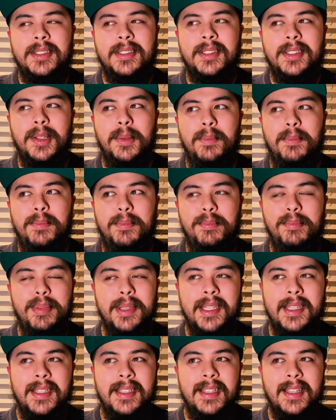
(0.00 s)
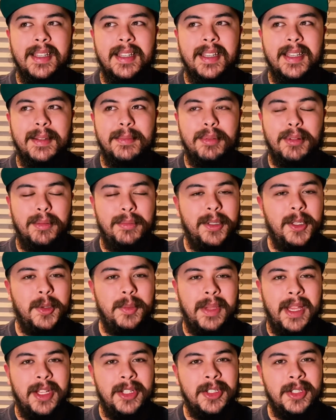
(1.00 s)
to be a premier
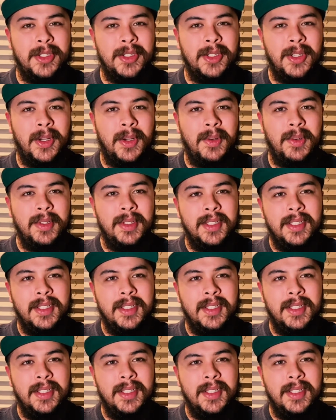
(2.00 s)
magic show,